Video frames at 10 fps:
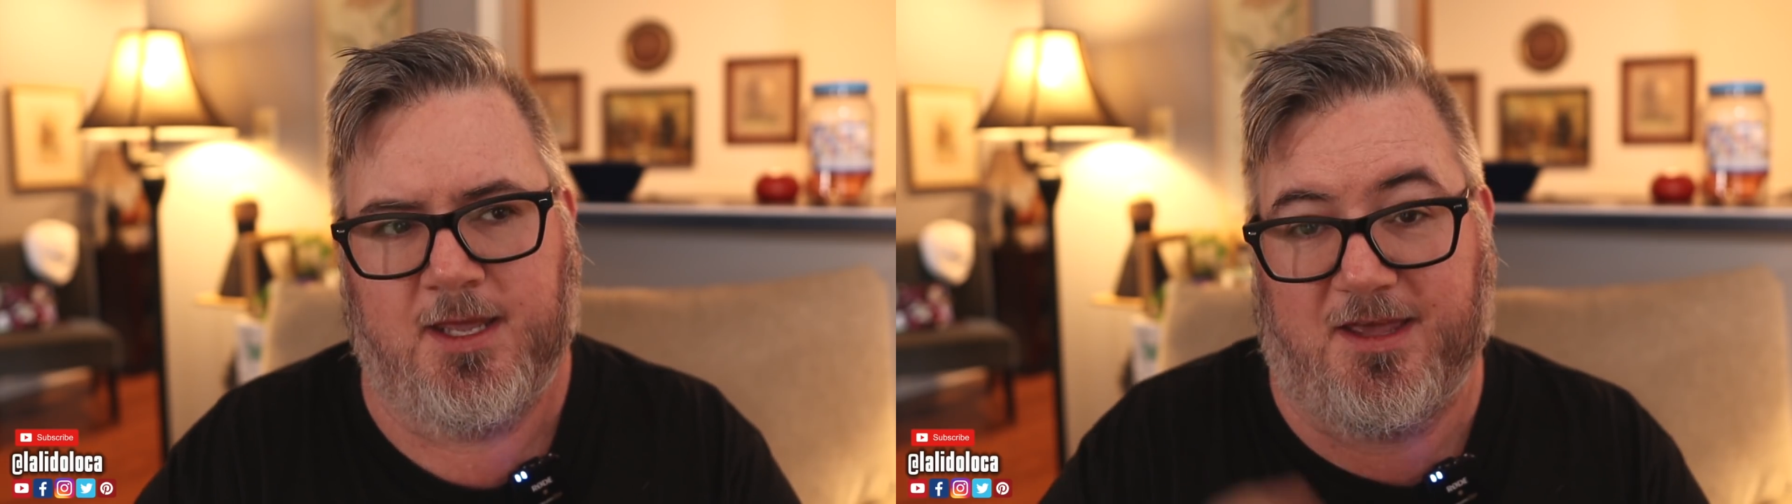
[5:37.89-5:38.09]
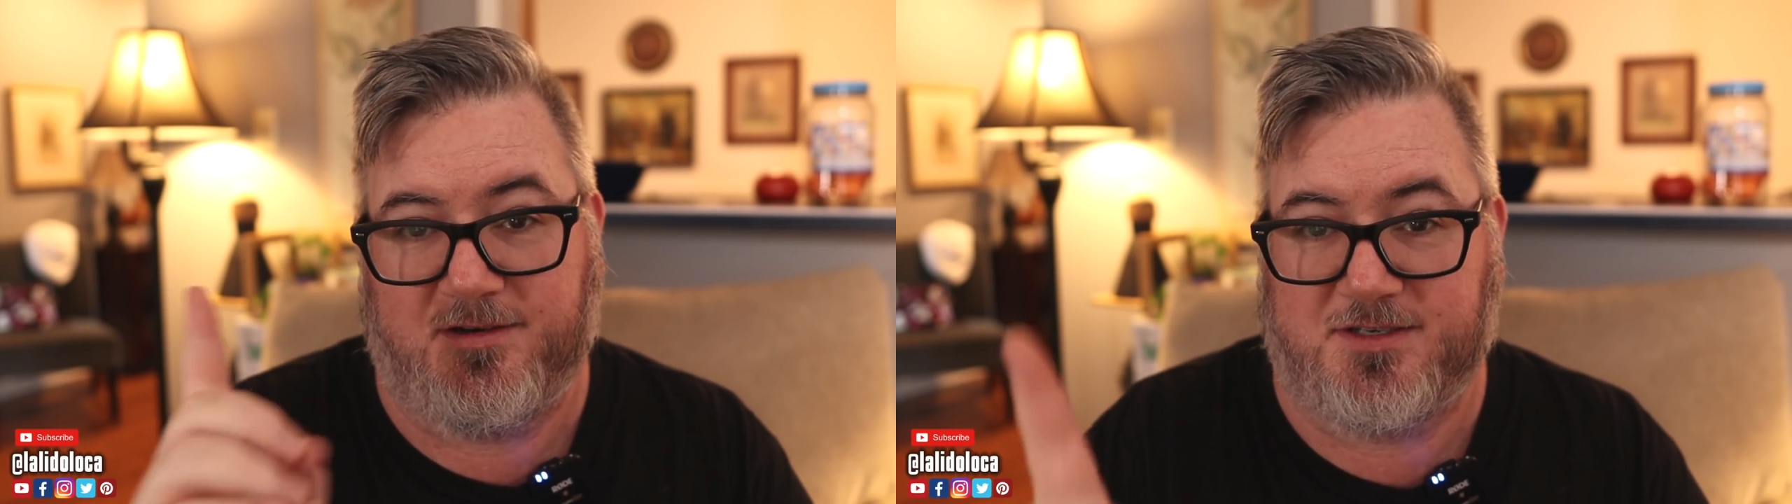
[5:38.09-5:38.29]

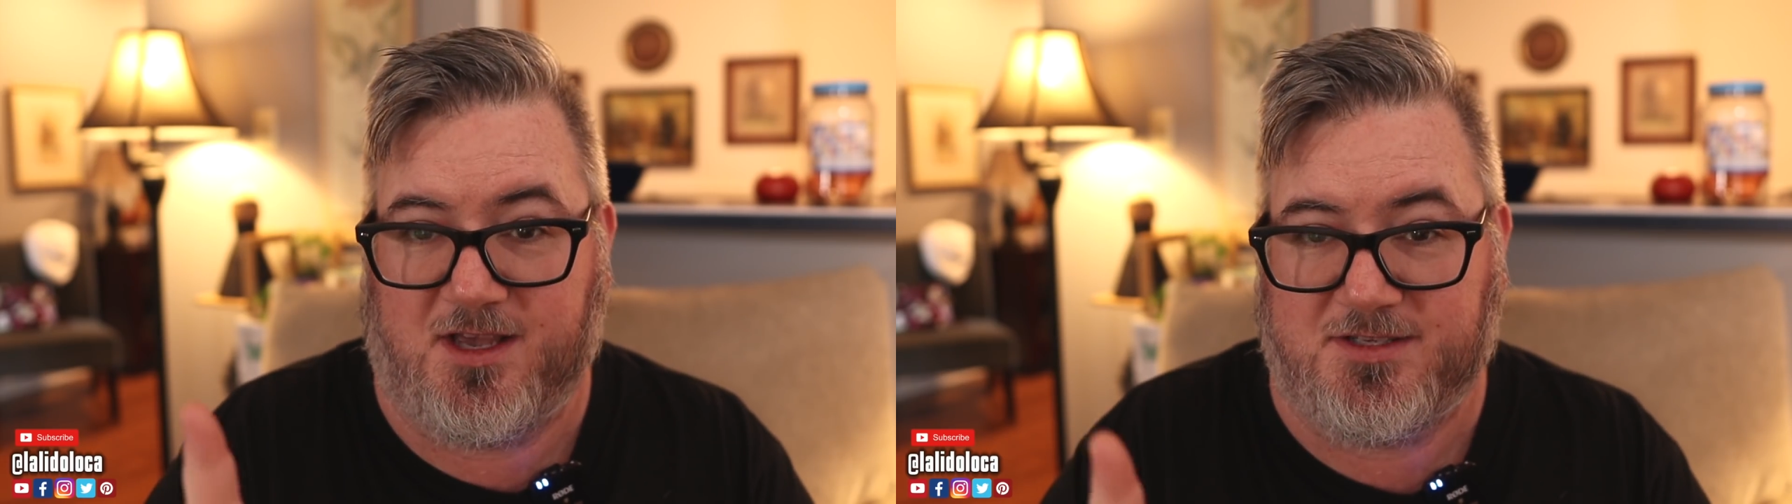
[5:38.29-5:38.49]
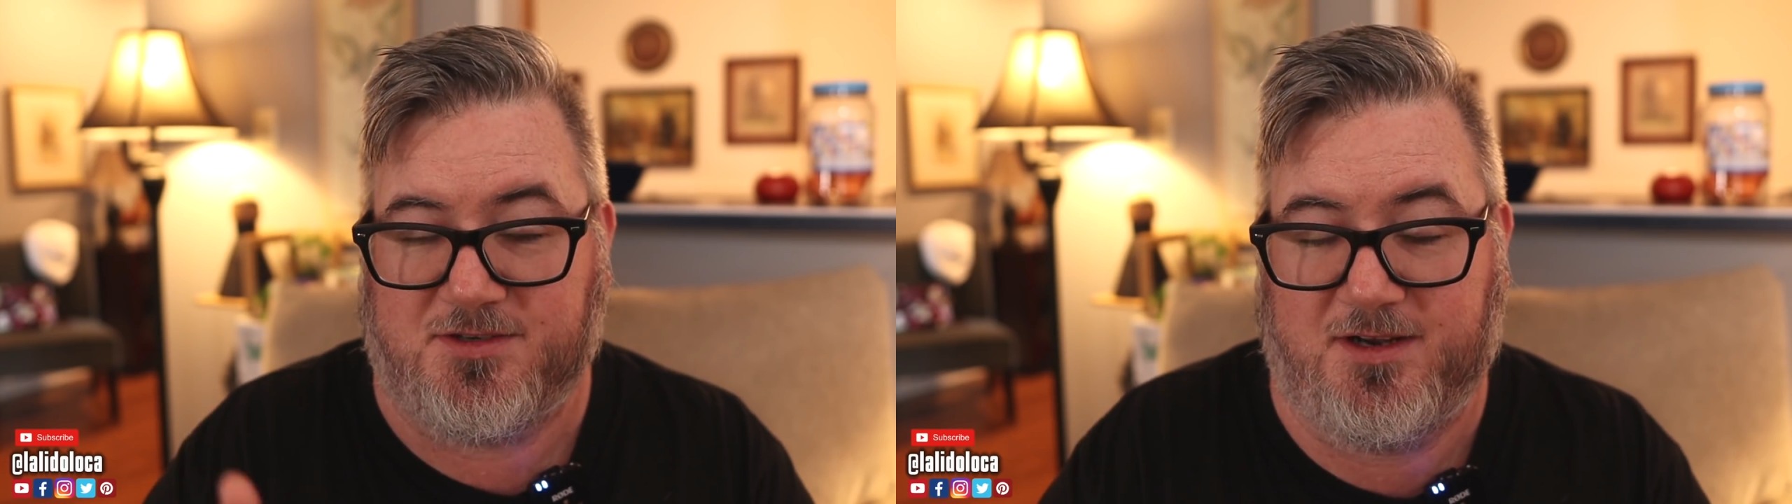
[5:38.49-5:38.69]
Now there is
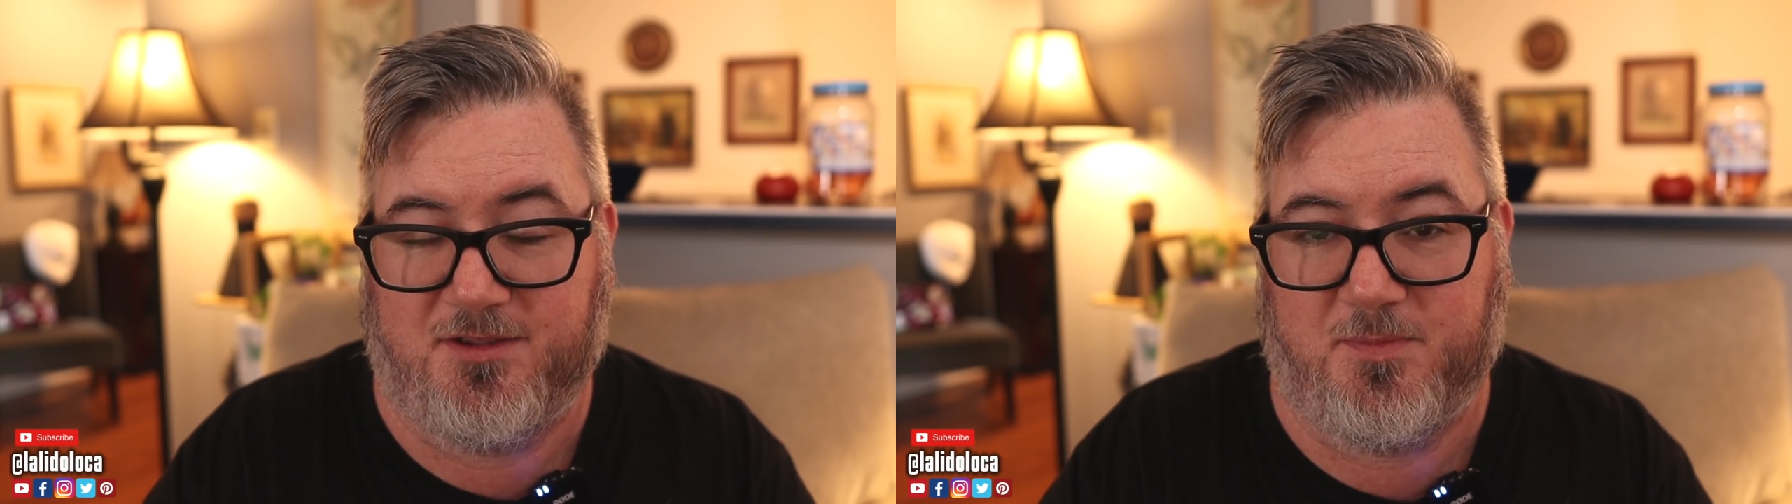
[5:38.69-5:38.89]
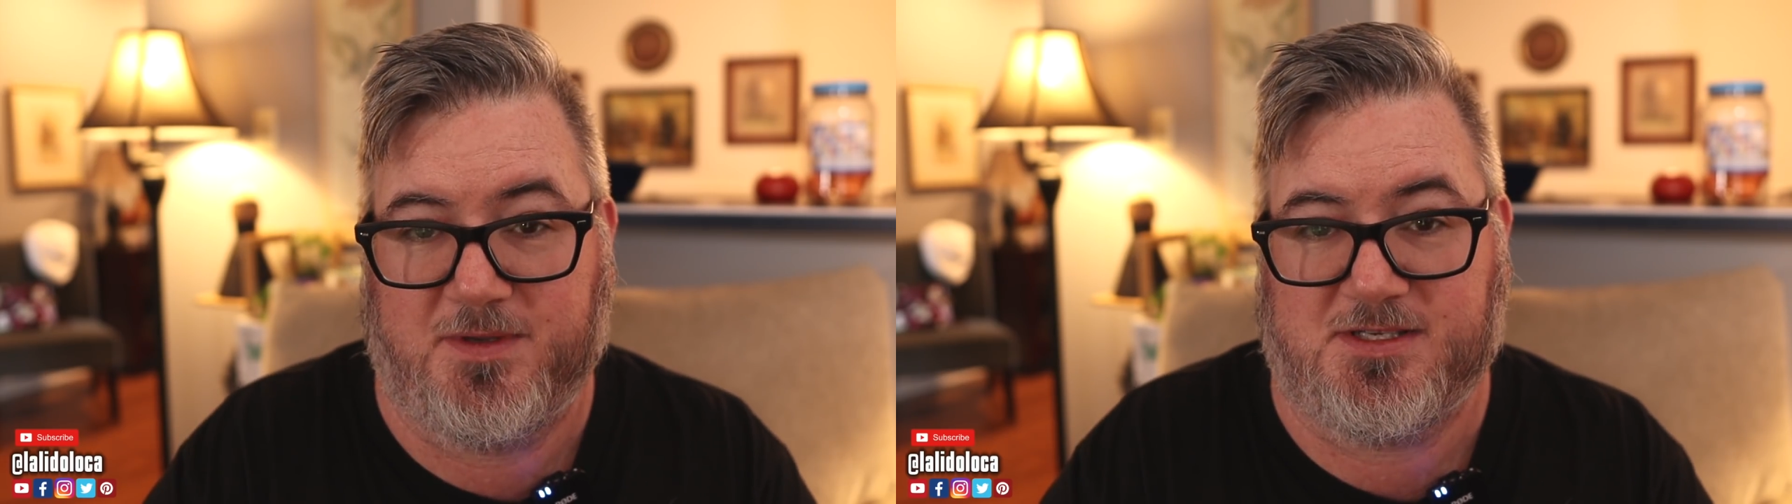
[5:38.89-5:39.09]
also
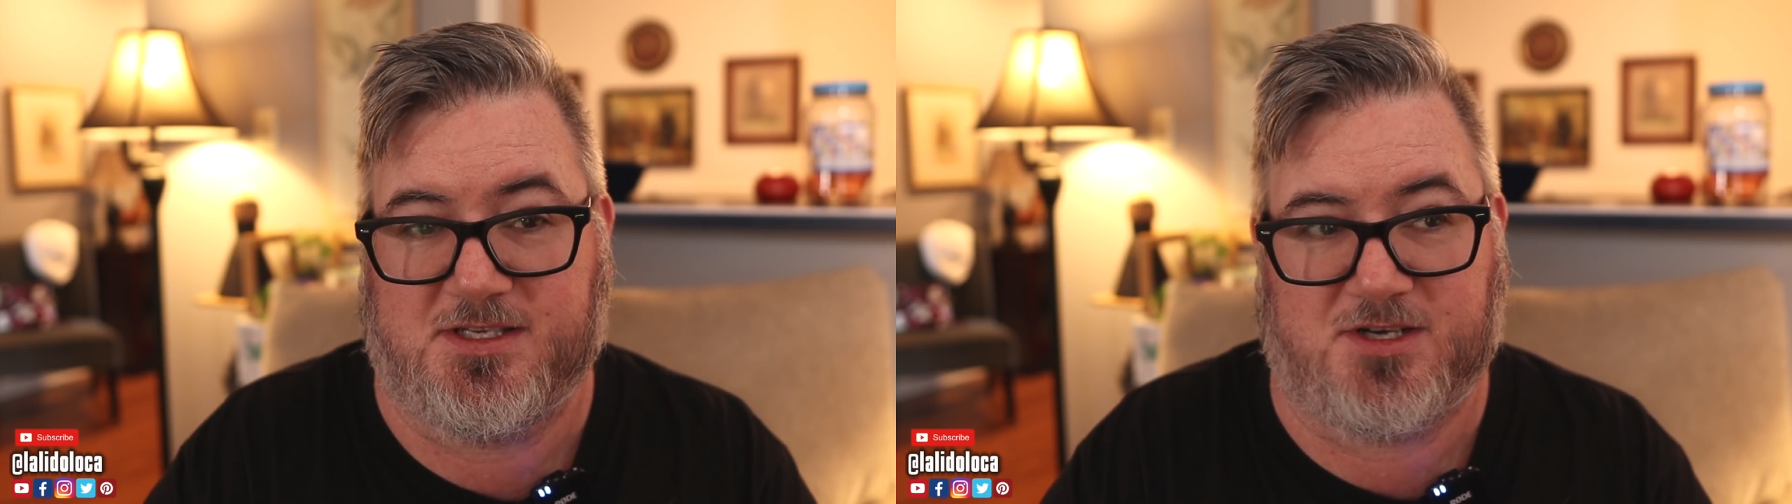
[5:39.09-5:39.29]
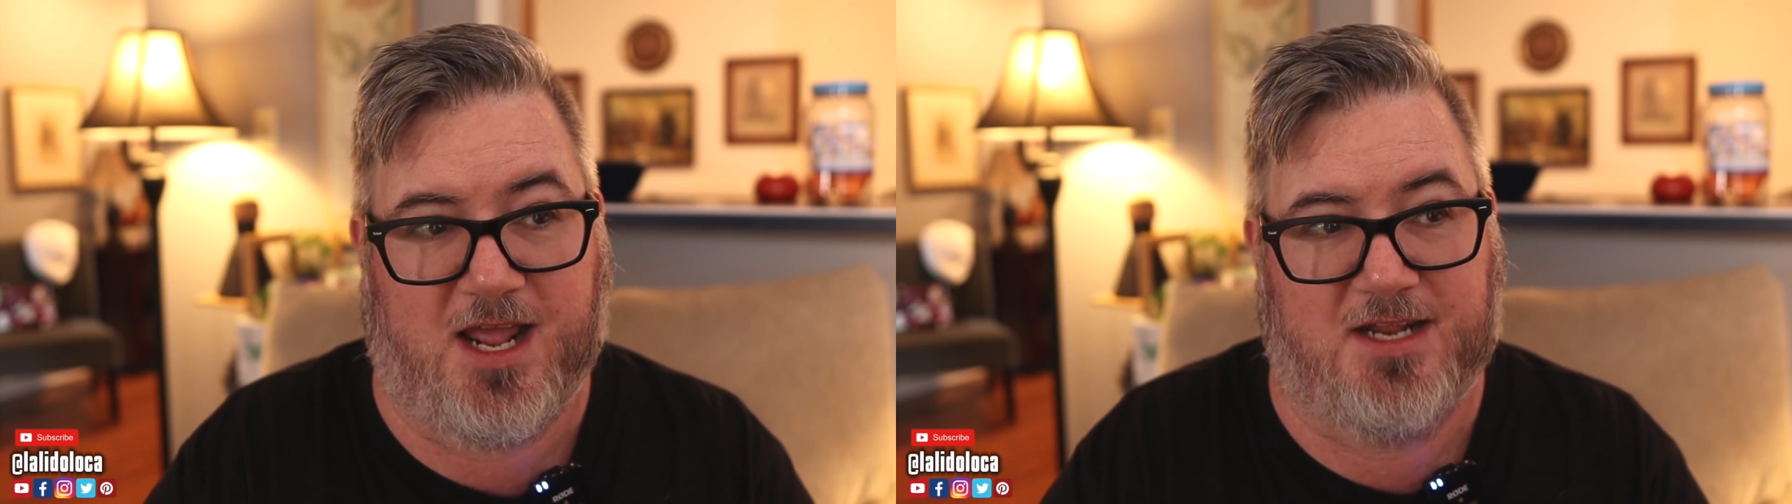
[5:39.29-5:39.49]
another
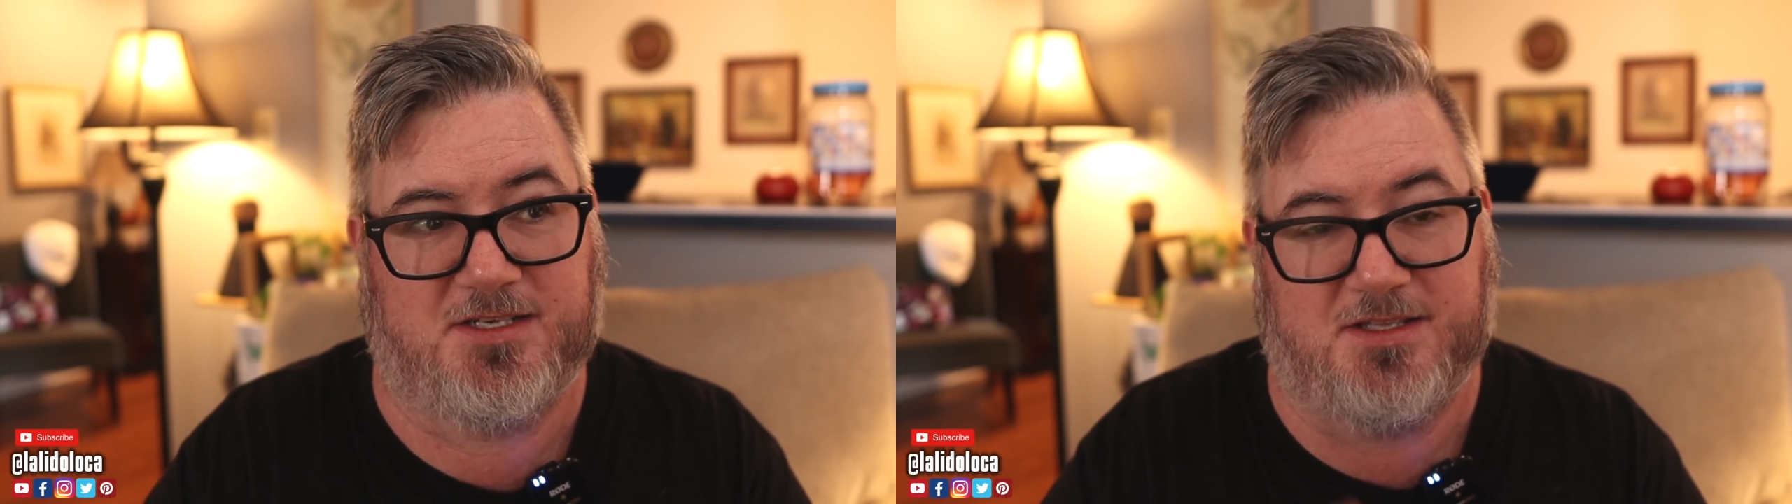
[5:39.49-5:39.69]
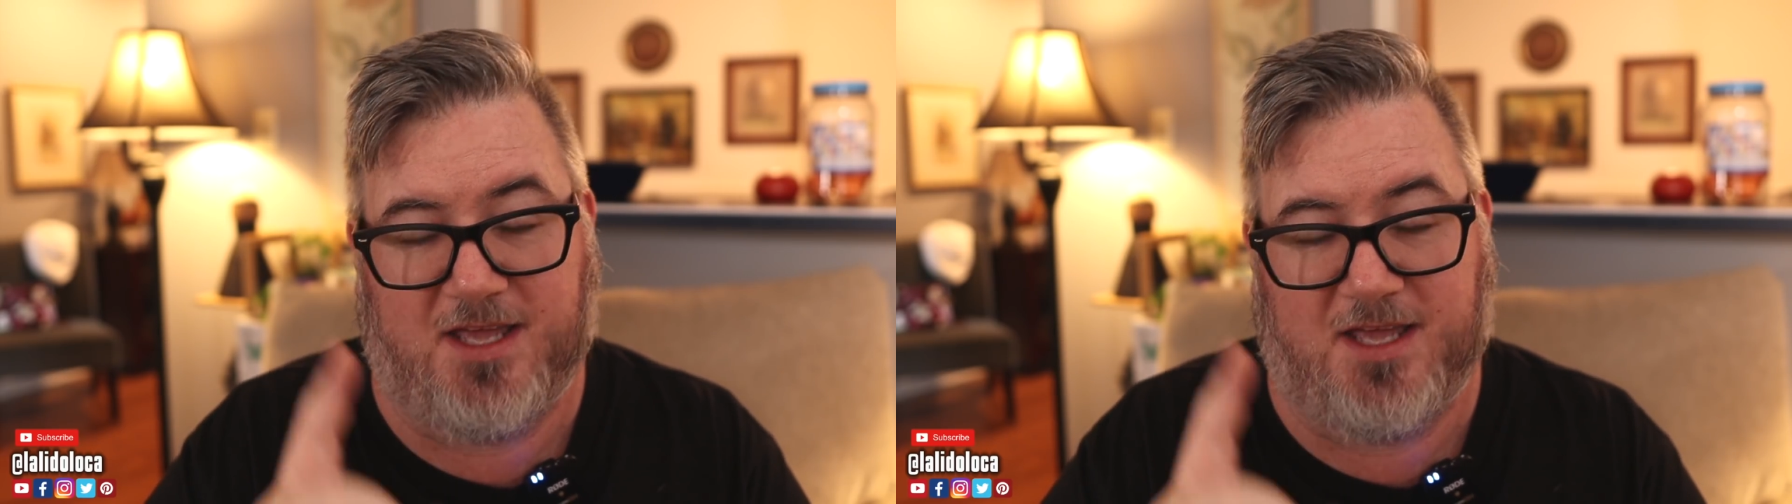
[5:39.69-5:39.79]
business strategy